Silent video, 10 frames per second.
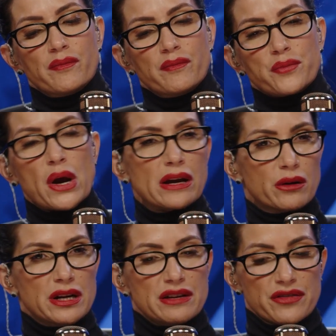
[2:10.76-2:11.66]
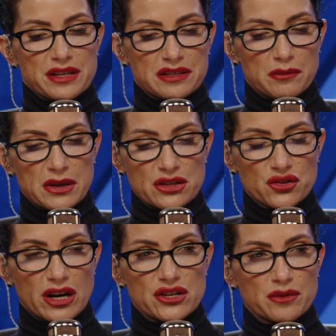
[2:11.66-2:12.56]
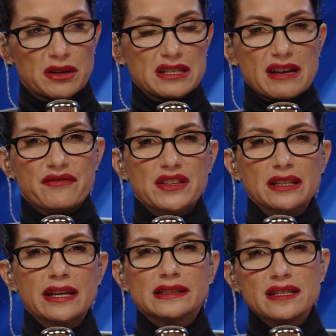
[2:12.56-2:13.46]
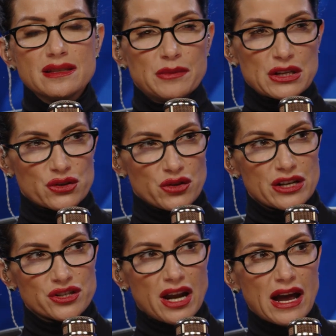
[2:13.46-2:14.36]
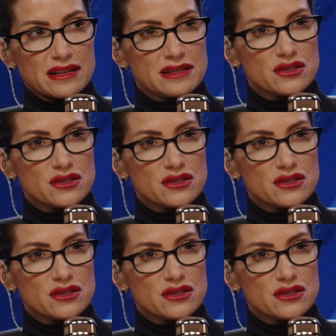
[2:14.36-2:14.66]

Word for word: priority for this administration, because I feel like this administration has